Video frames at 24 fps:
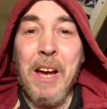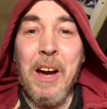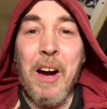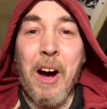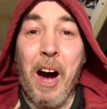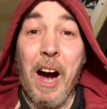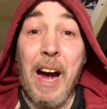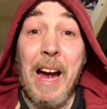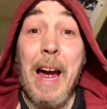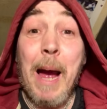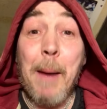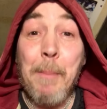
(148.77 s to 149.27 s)

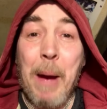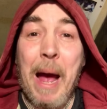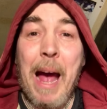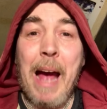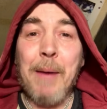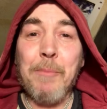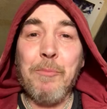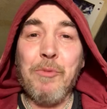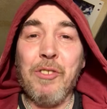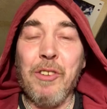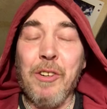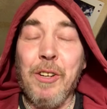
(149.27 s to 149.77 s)
I am
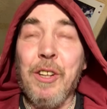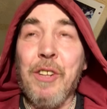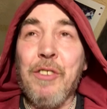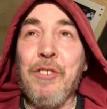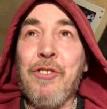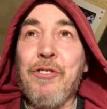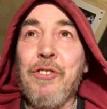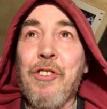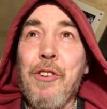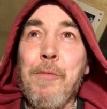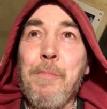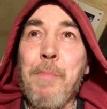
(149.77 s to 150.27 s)
absolutely
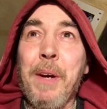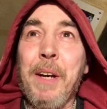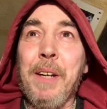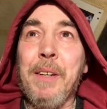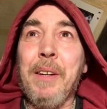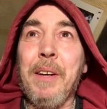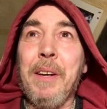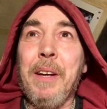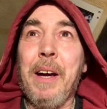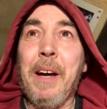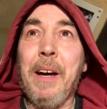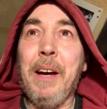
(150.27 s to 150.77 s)

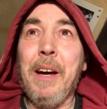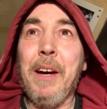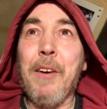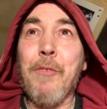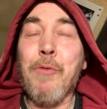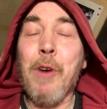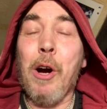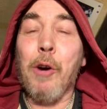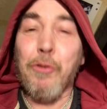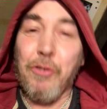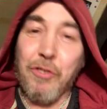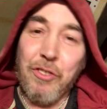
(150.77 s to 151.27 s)
stupid.
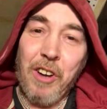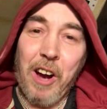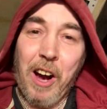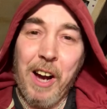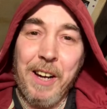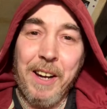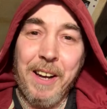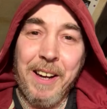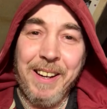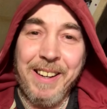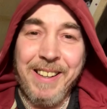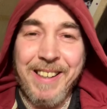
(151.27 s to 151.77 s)
Rose
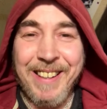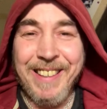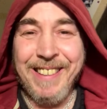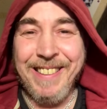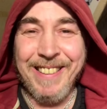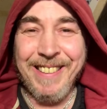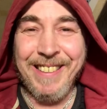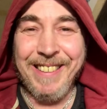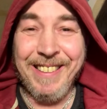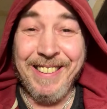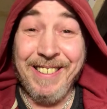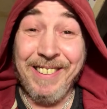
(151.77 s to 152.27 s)
Tyler
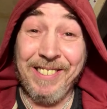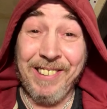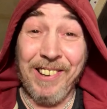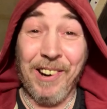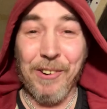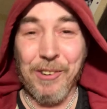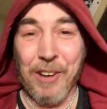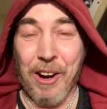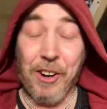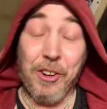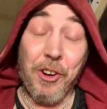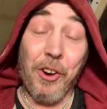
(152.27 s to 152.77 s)

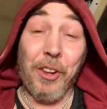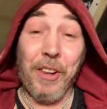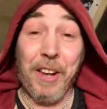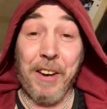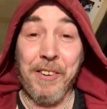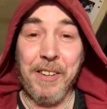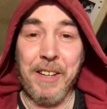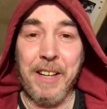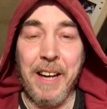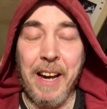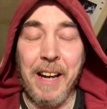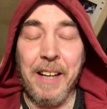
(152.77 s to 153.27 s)
told me, I got there
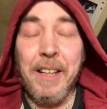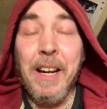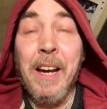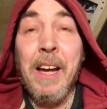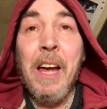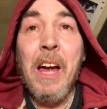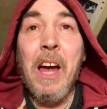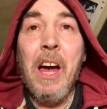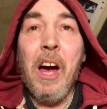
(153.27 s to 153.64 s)
in the end.